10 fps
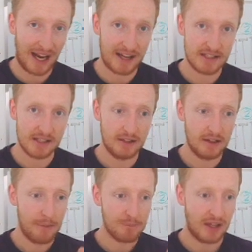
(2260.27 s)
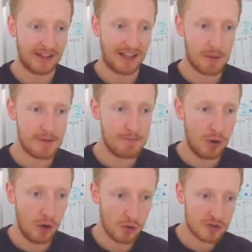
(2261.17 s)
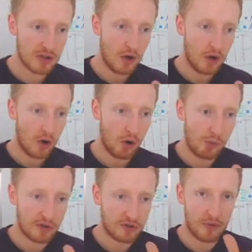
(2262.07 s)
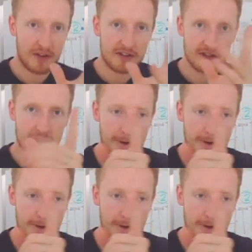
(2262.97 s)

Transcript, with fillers: acid can now be put almost on this,